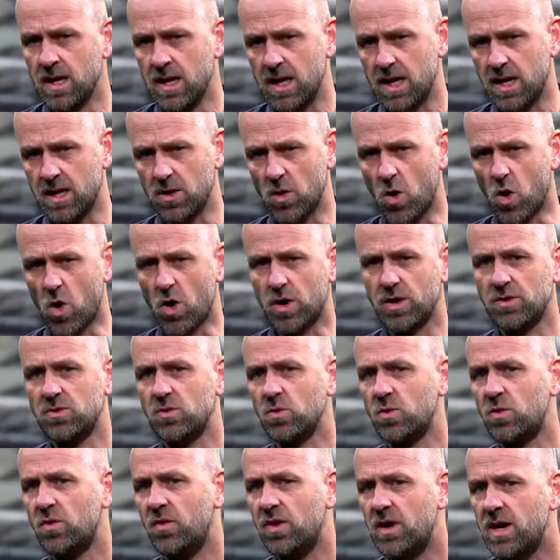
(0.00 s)
In order
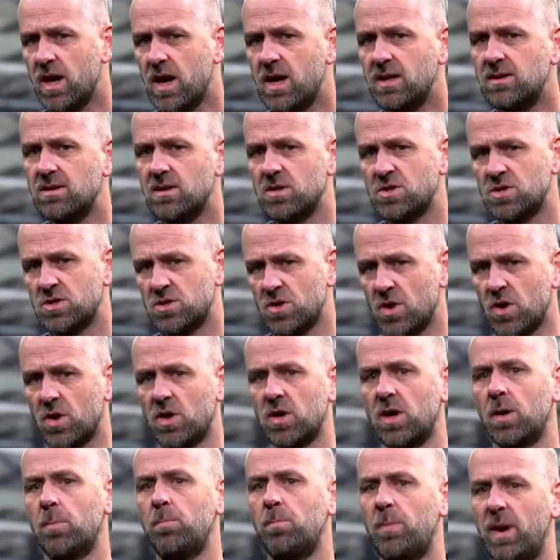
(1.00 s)
to create a
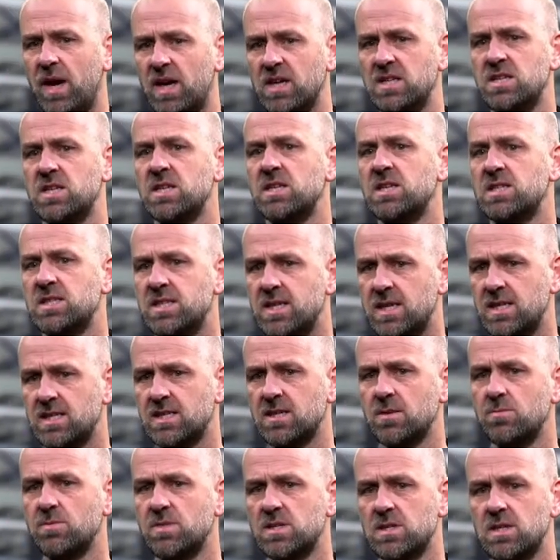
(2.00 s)
circular packaging
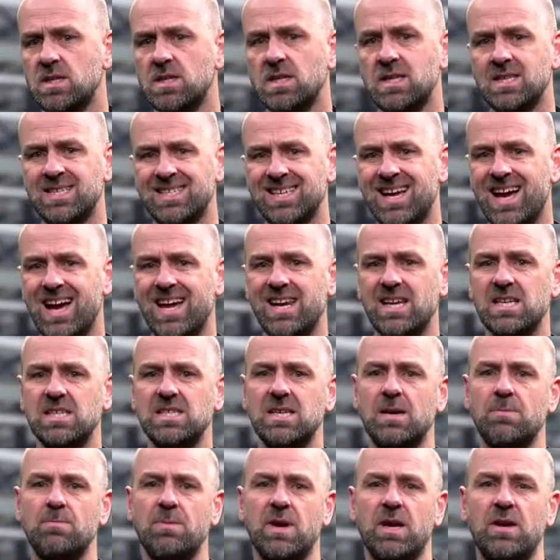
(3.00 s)
systems, designers
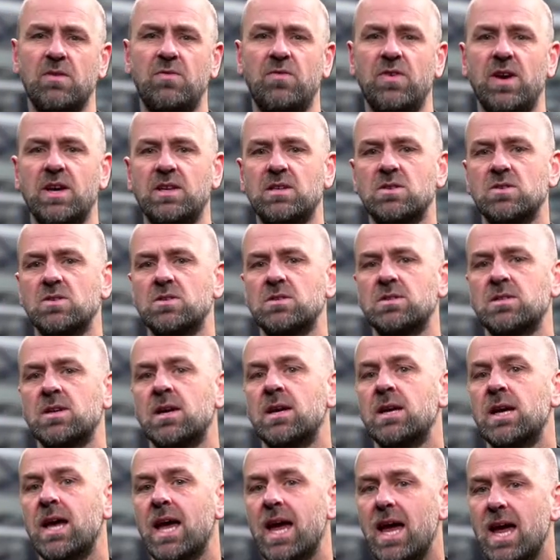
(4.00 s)
and manufacturers
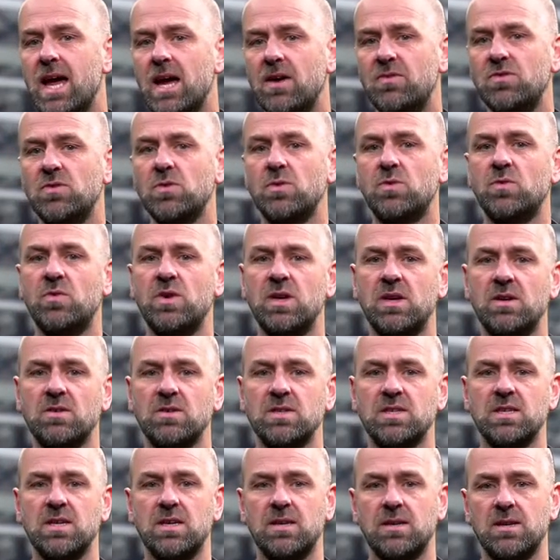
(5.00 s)
have to
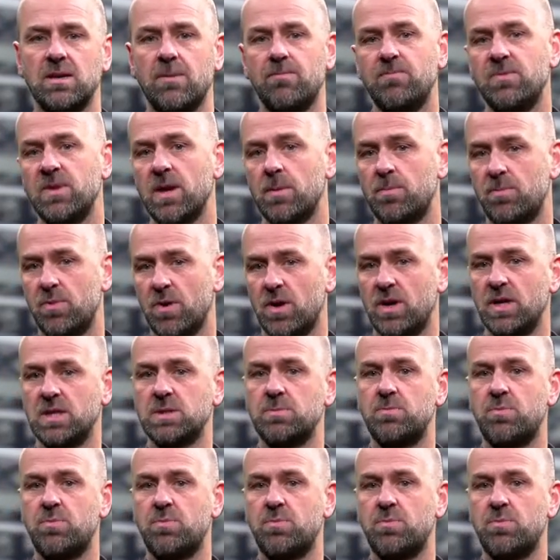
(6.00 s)
reconsider their products'